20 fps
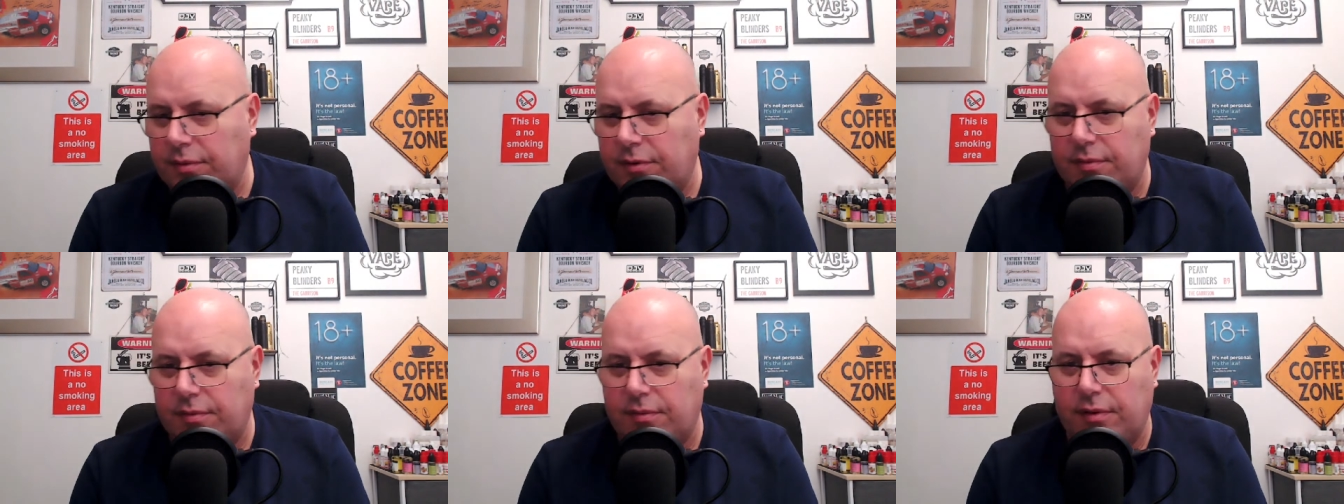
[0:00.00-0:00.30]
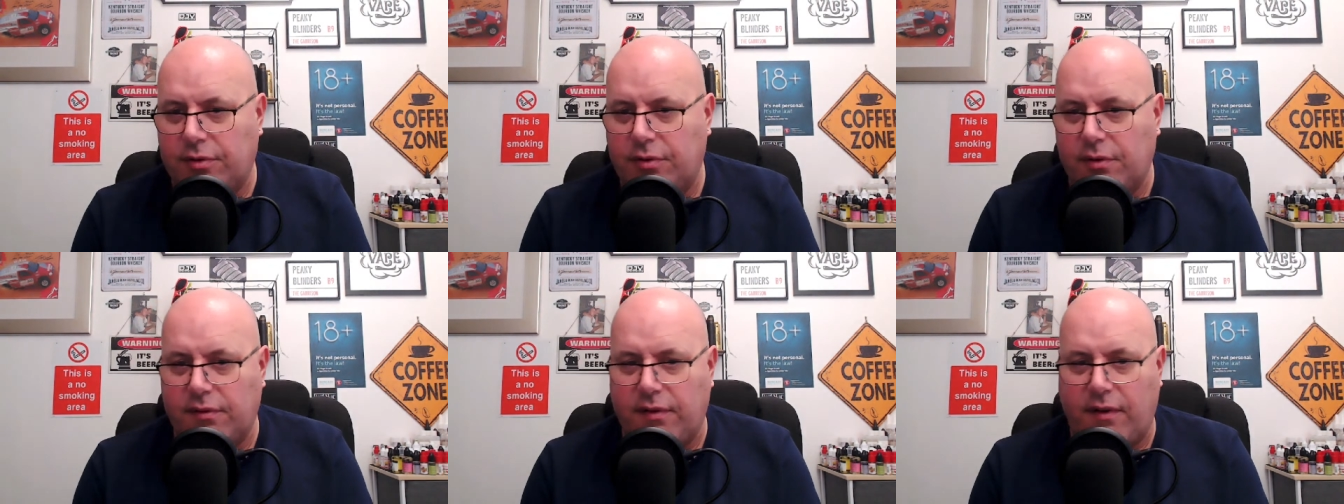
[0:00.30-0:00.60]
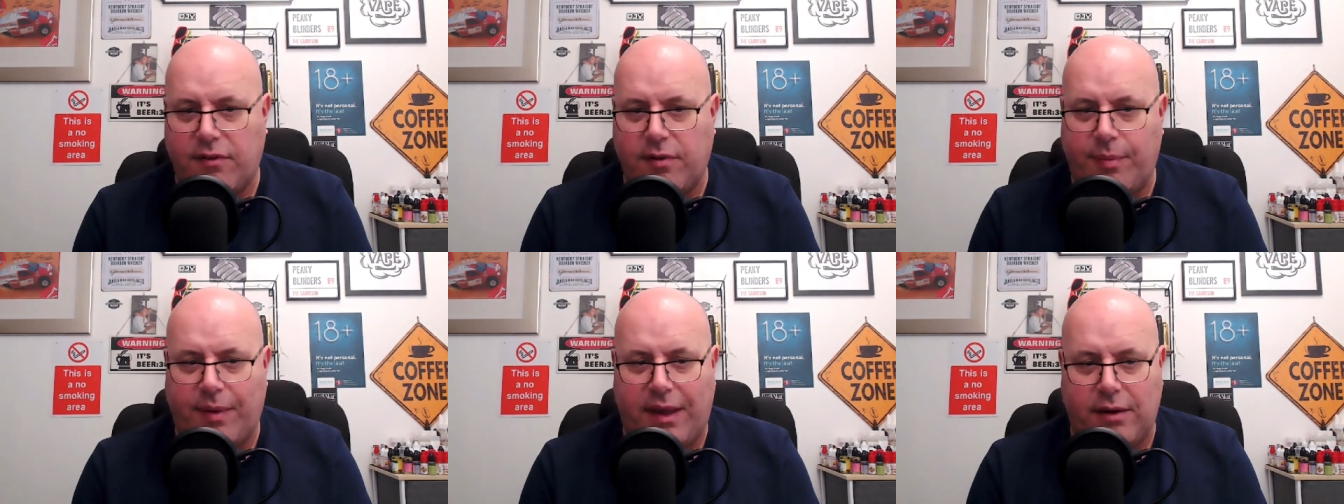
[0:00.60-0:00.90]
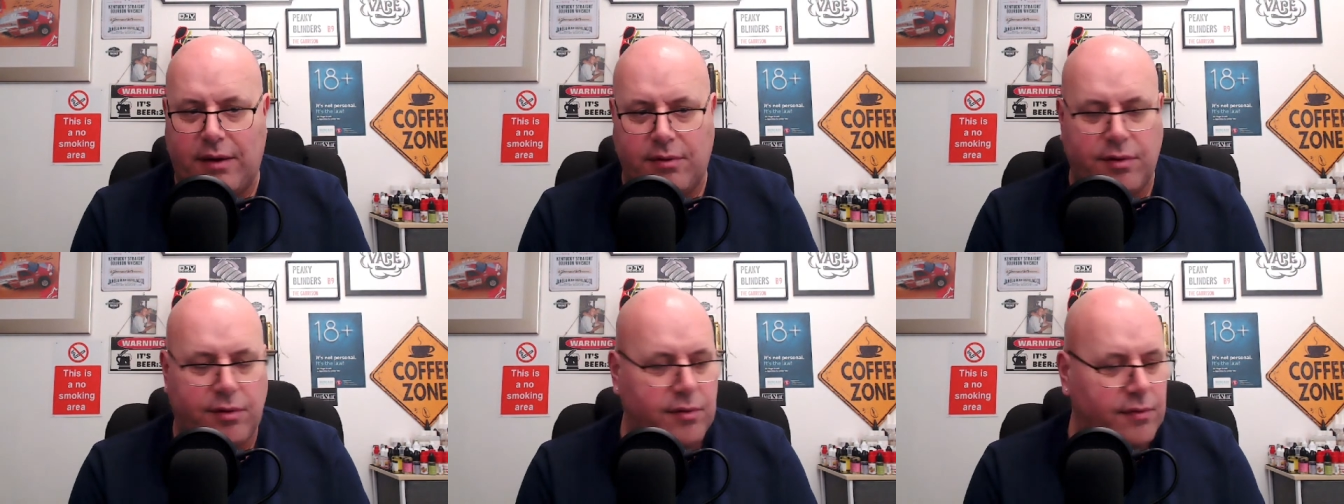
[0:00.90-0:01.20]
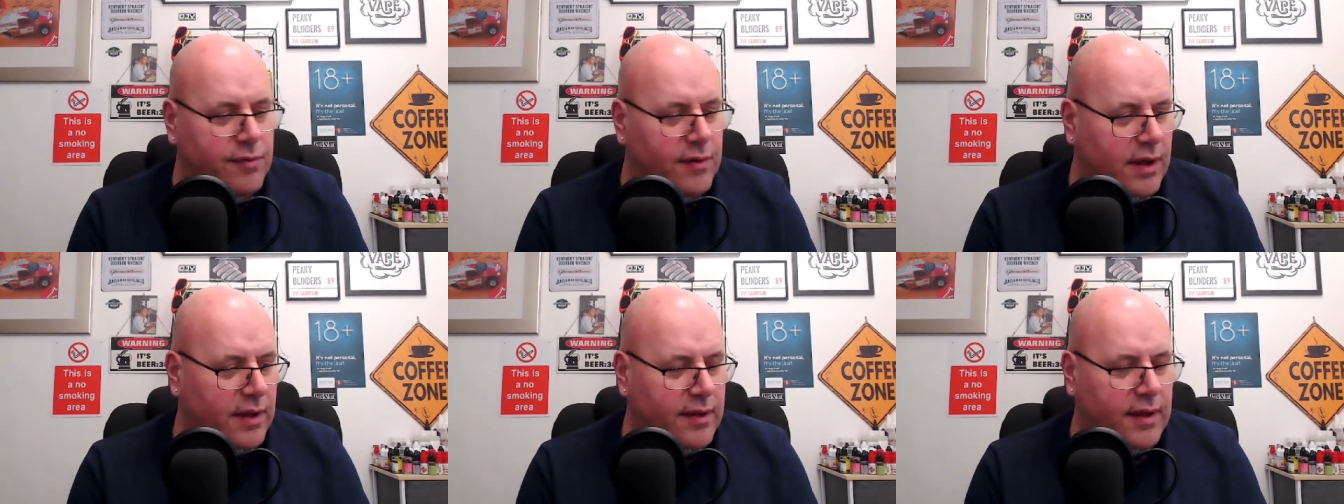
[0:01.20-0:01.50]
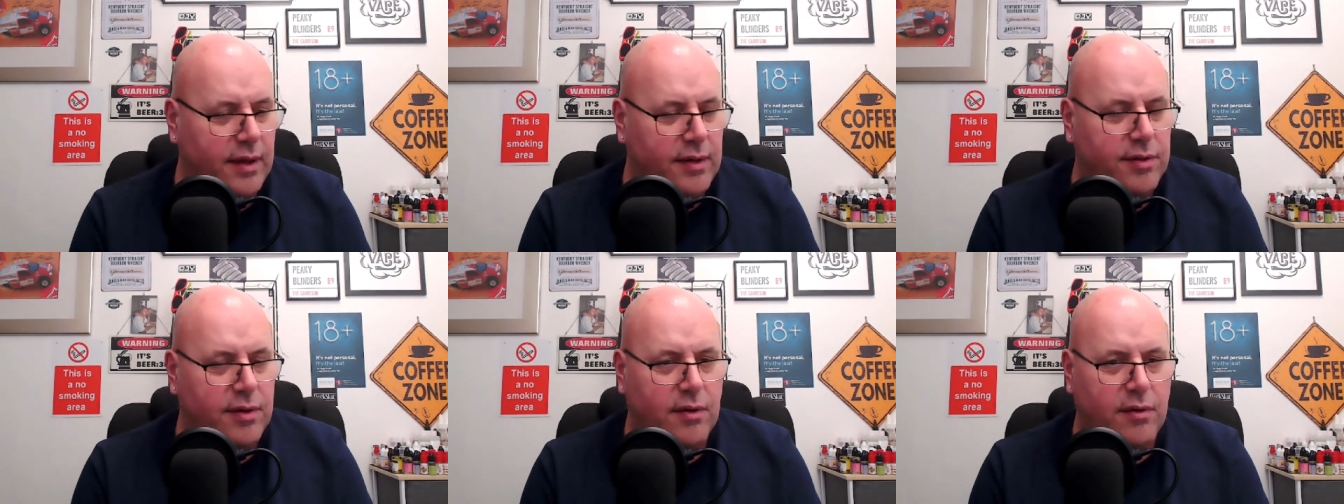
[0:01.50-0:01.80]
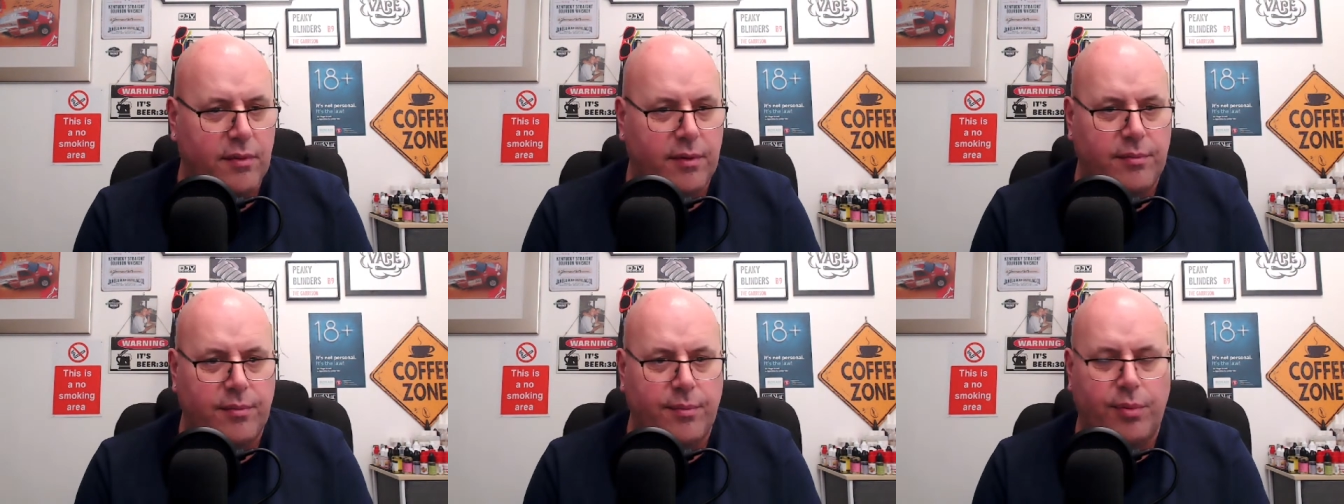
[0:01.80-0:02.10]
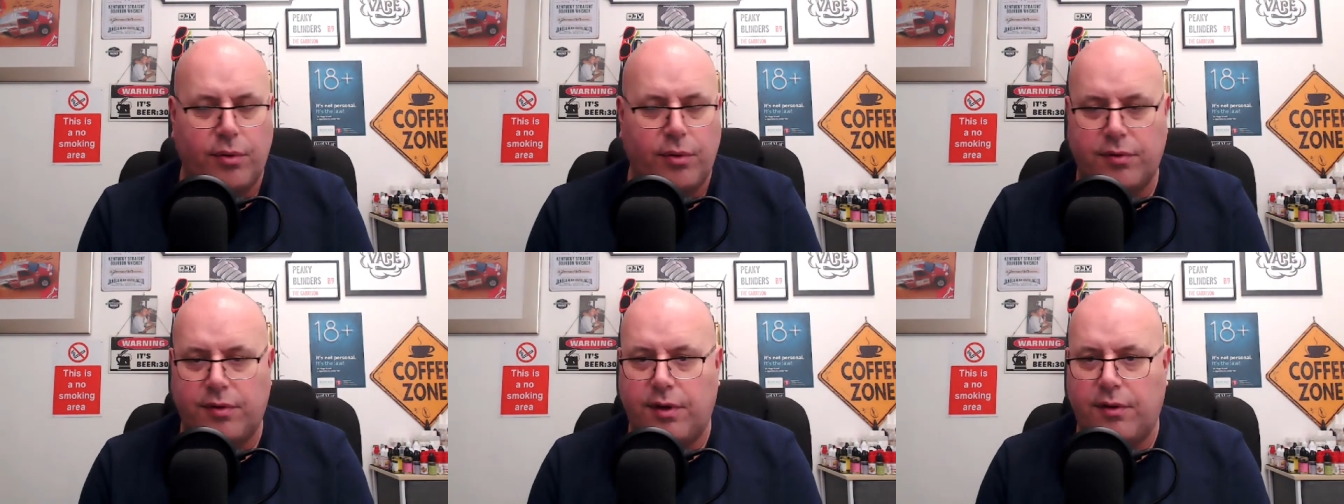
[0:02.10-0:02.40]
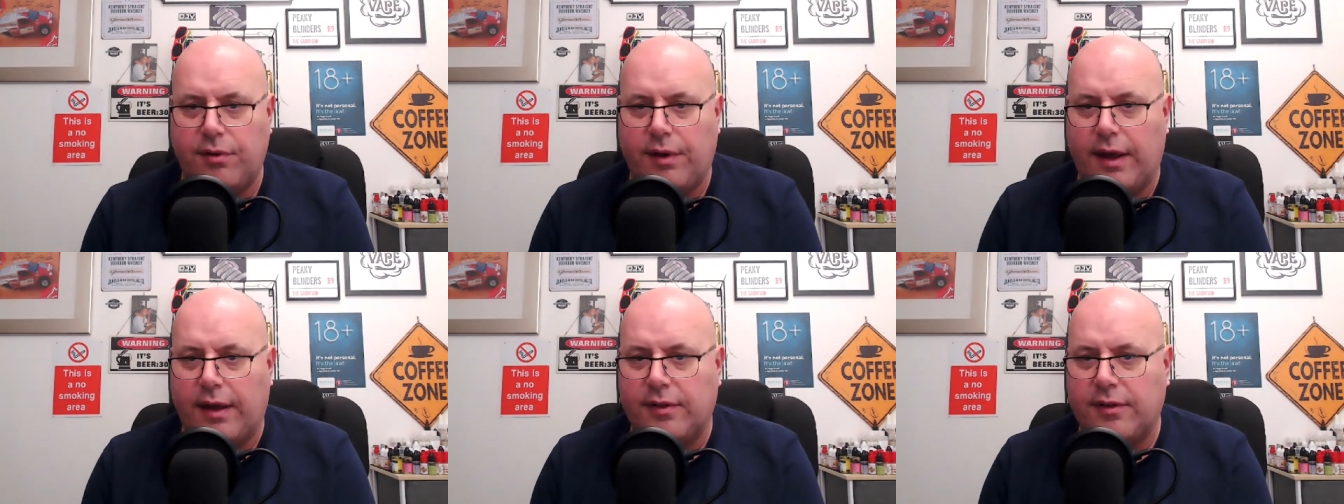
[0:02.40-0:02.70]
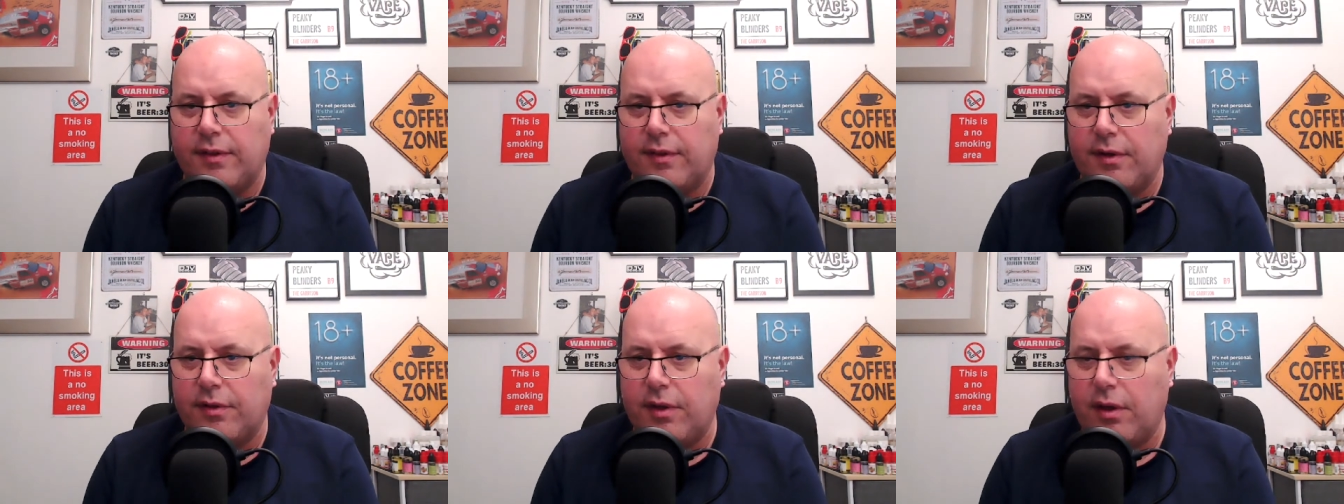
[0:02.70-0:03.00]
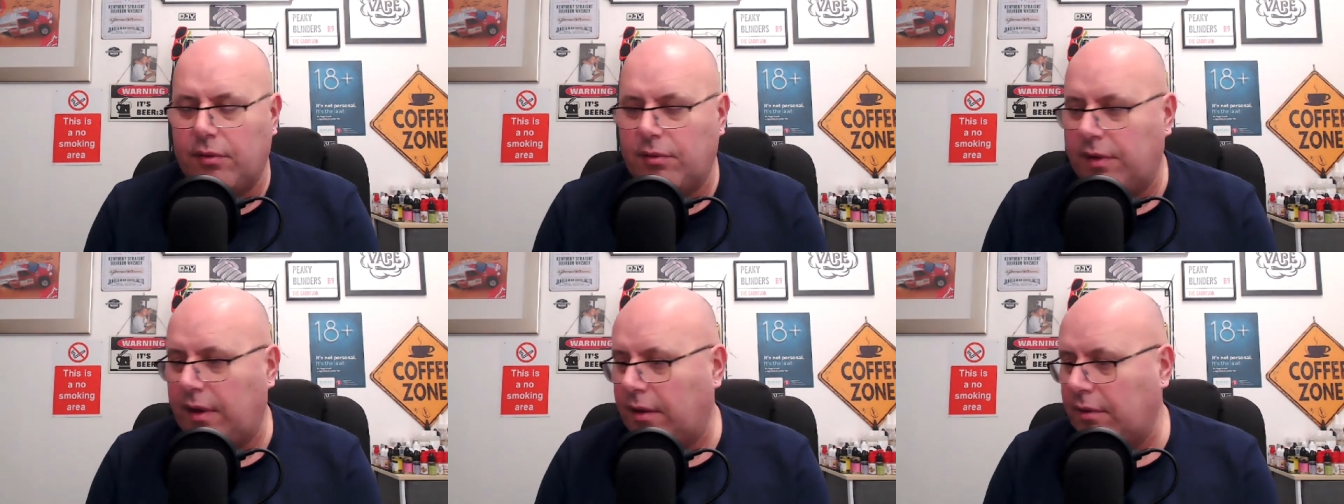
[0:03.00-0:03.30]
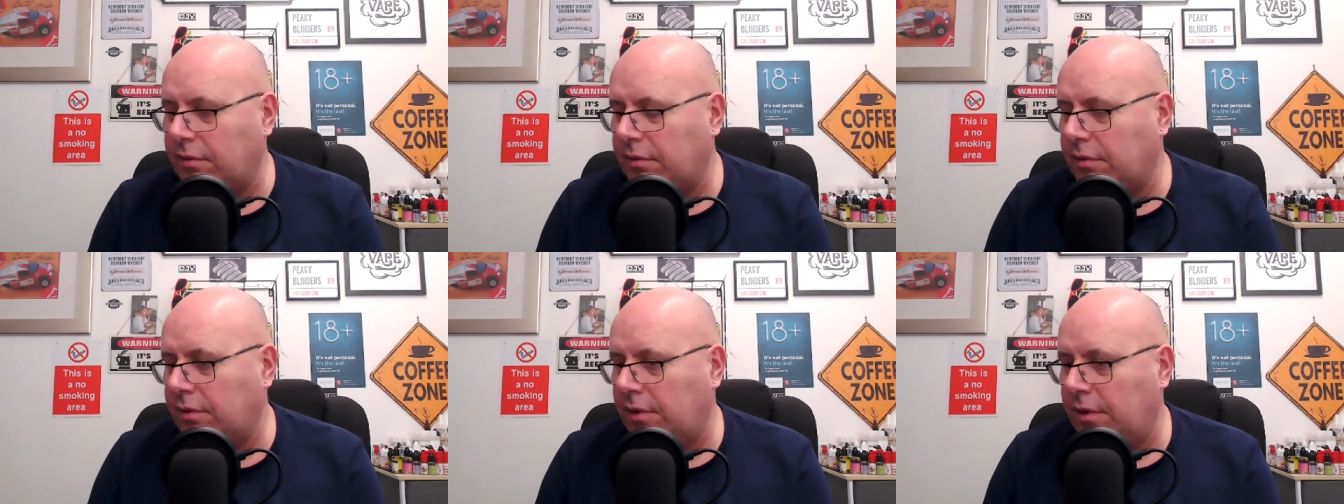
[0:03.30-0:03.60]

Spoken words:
sort of have a beer and stuff like that. So I went and booked 2 nights in this hotel.